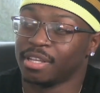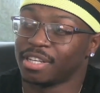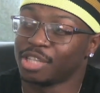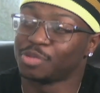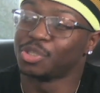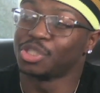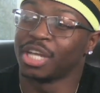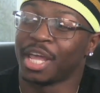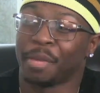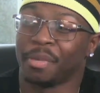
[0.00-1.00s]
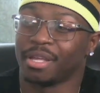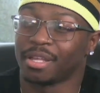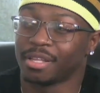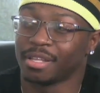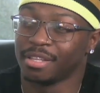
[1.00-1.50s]
That's what your name means.
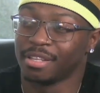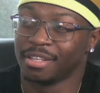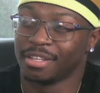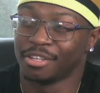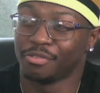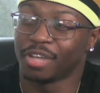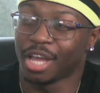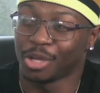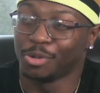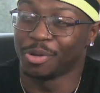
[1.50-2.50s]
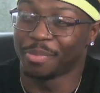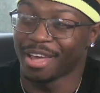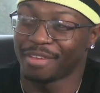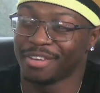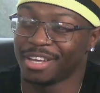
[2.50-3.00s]
You feel like you on the
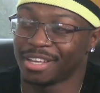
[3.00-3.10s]
path for that?